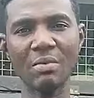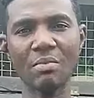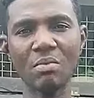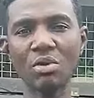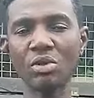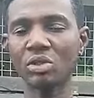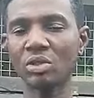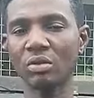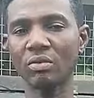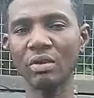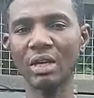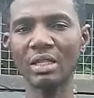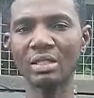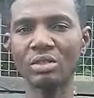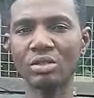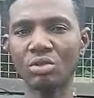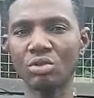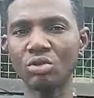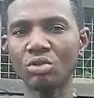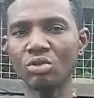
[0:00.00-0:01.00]
most of
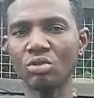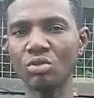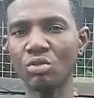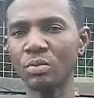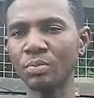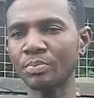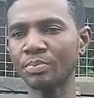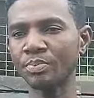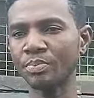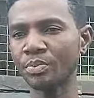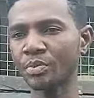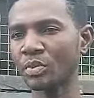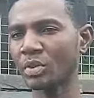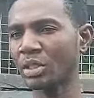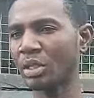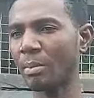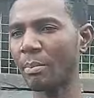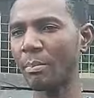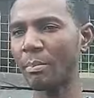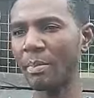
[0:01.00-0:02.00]
us do
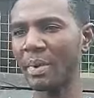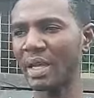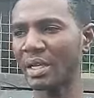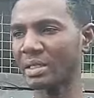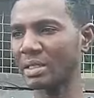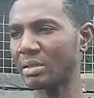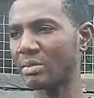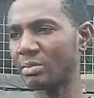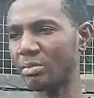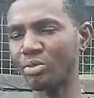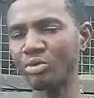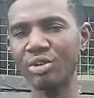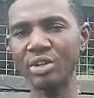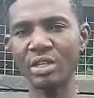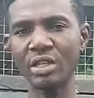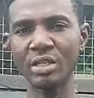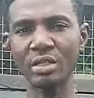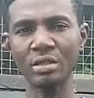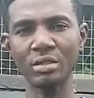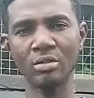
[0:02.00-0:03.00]
mixed
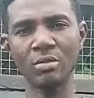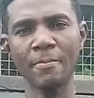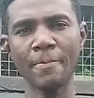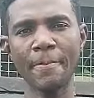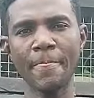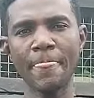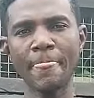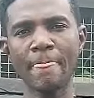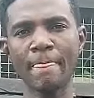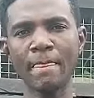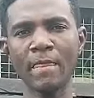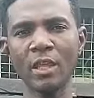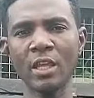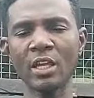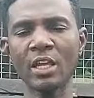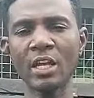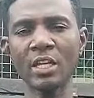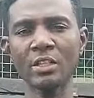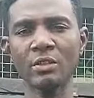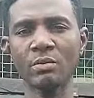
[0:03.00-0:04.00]
breeding. You
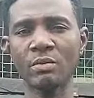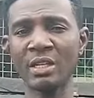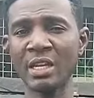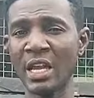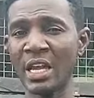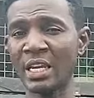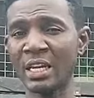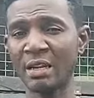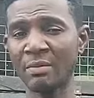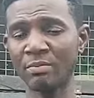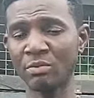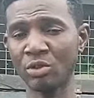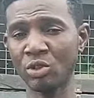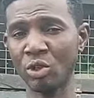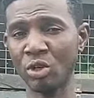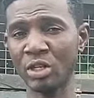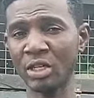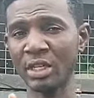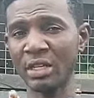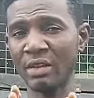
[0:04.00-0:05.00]
get me? And I'm
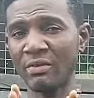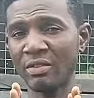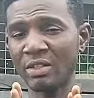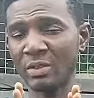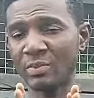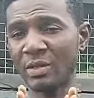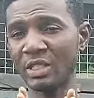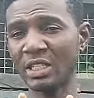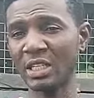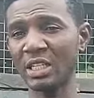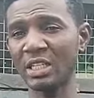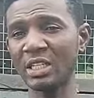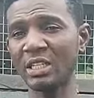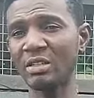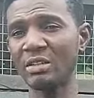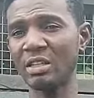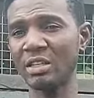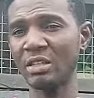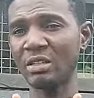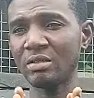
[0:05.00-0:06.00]
talking especially
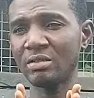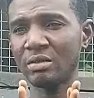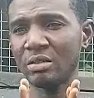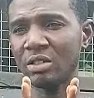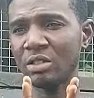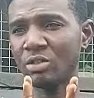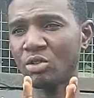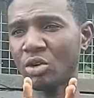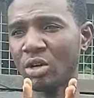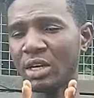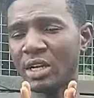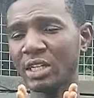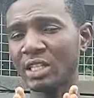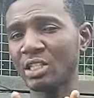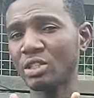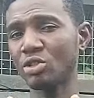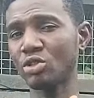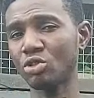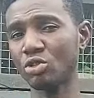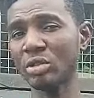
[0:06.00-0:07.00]
in, in, in
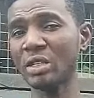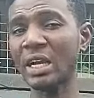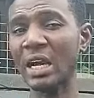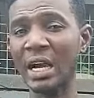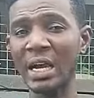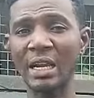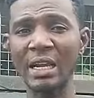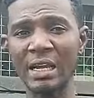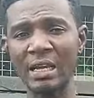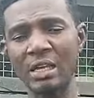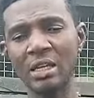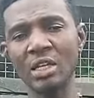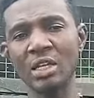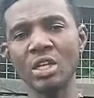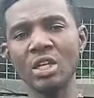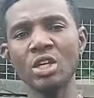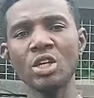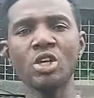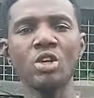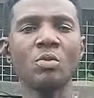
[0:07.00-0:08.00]
connection to Ghana.
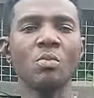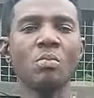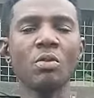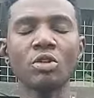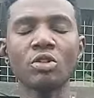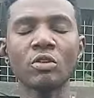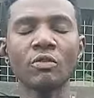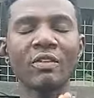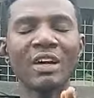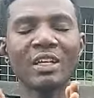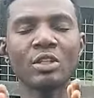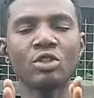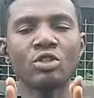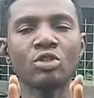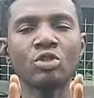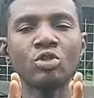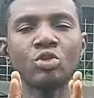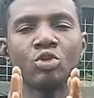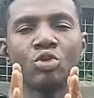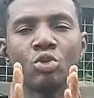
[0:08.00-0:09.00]
Most of
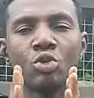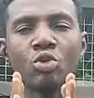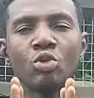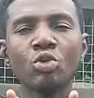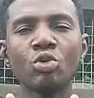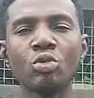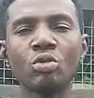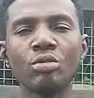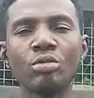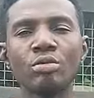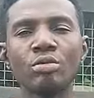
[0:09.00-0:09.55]
us do